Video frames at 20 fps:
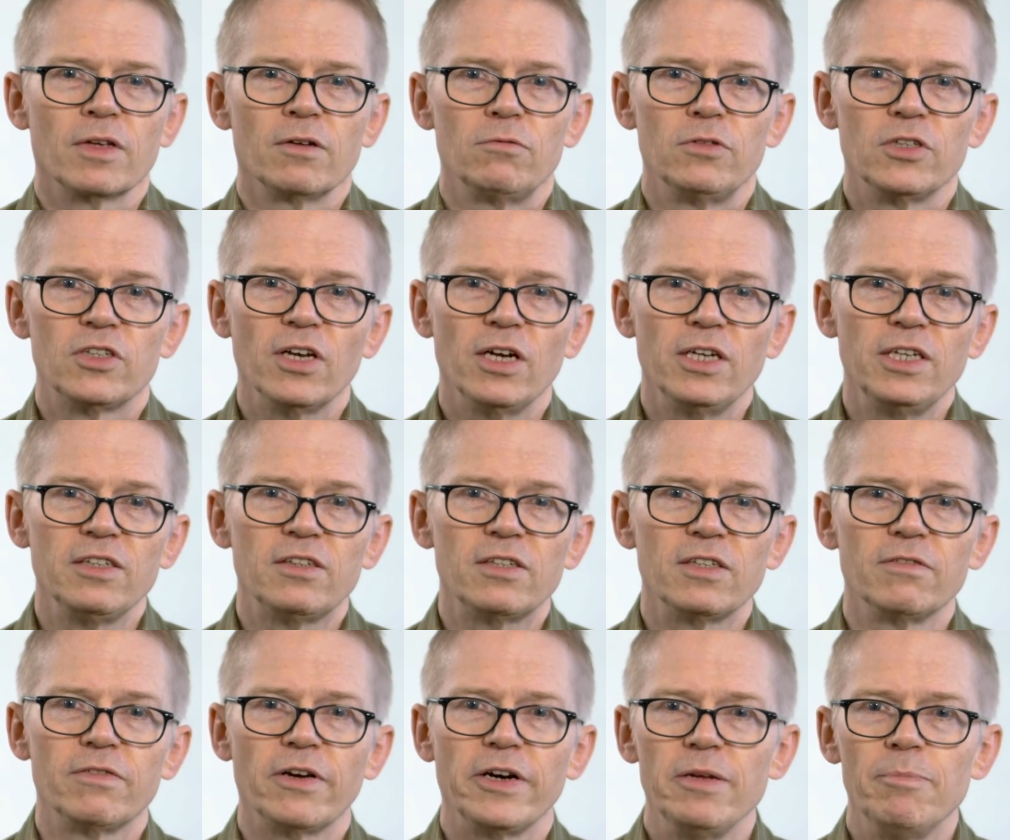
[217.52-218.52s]
Returning to
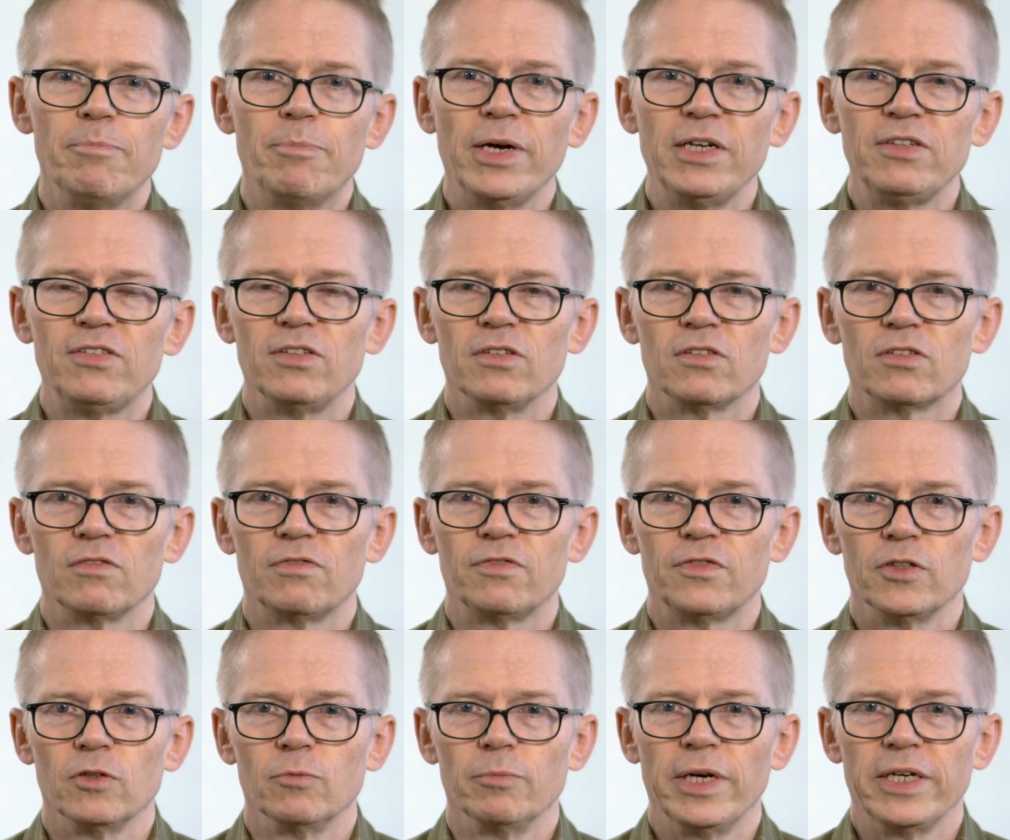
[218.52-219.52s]
the very basics of
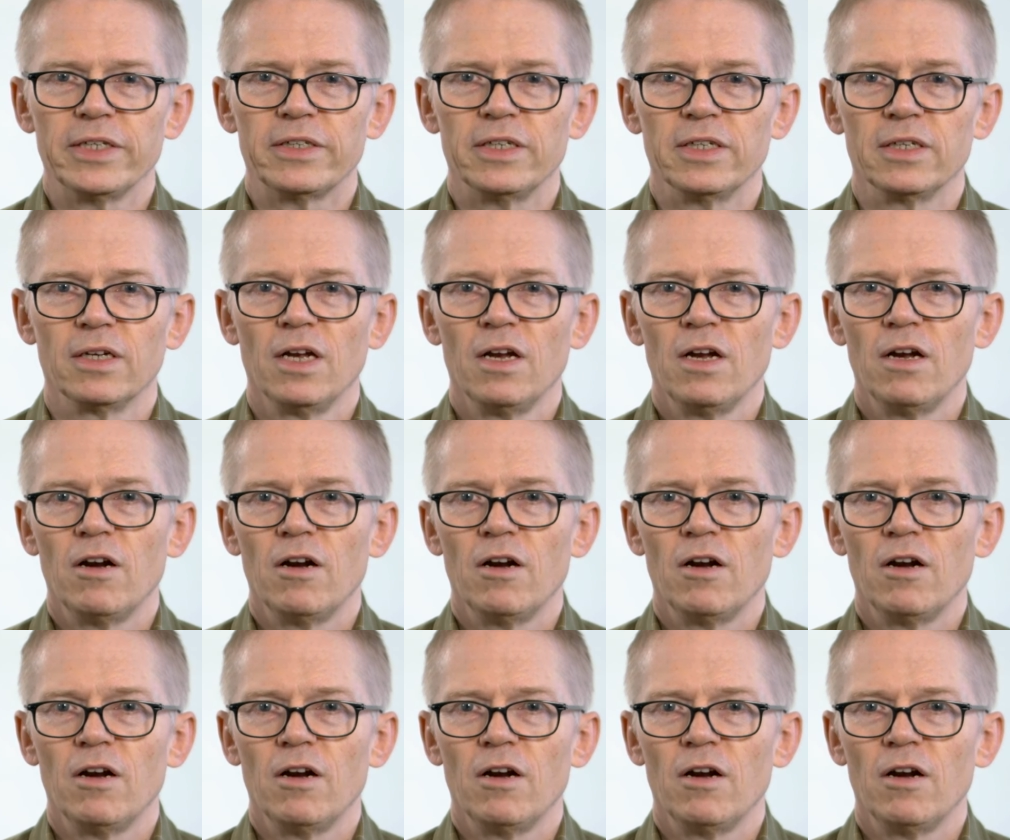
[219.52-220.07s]
filmmaking